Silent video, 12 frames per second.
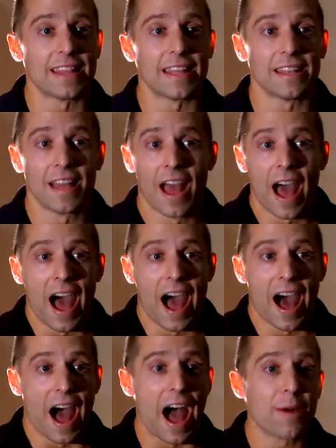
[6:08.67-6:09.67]
that
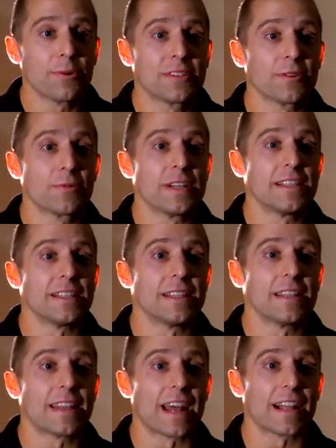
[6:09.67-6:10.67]
I was the reason
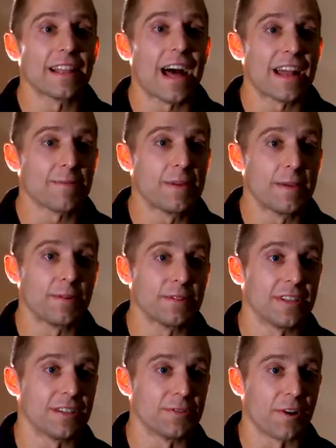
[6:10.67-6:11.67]
that a lot of people
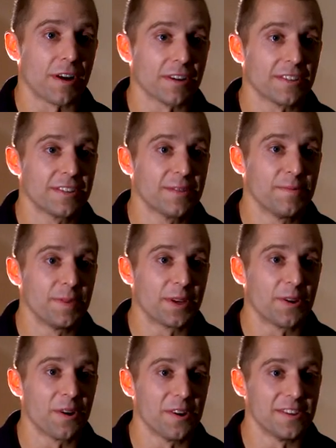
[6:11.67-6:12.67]
did drugs
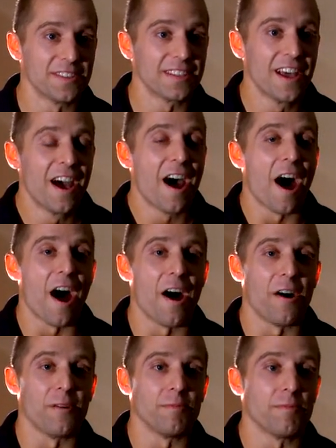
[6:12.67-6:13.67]
because
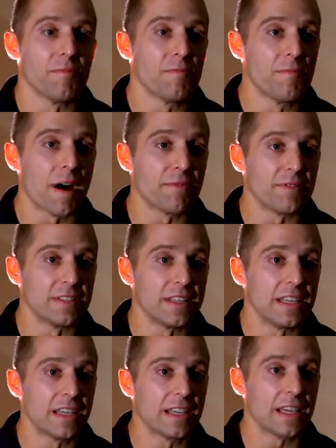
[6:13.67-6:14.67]
um, my
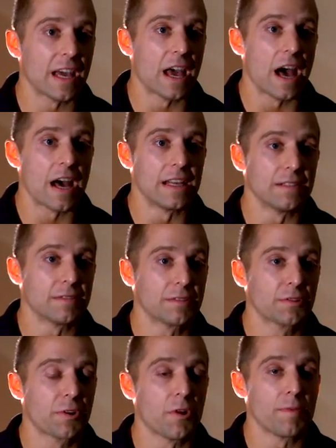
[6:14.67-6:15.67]
physique uh,
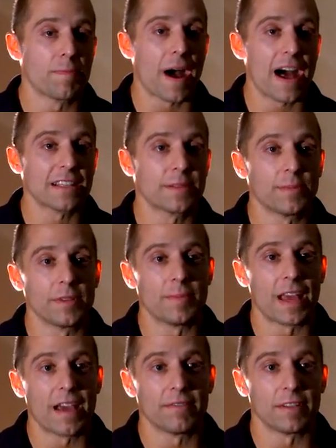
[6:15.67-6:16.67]
could possibly
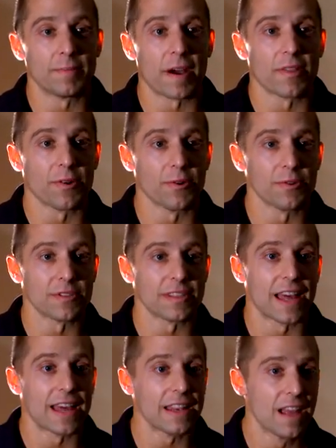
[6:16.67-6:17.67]
be envied by those
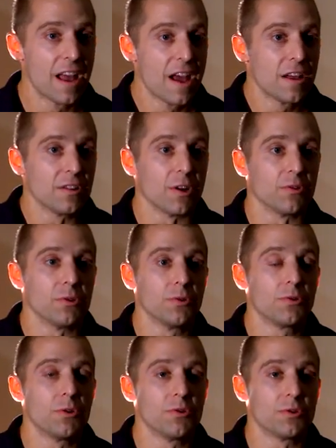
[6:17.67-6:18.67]
that you know do
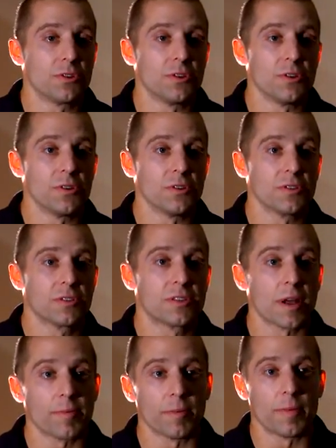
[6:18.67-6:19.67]
choose to
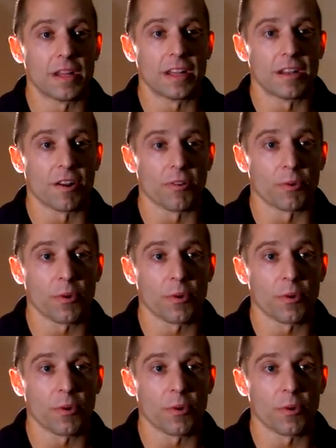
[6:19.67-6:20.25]
supplement in other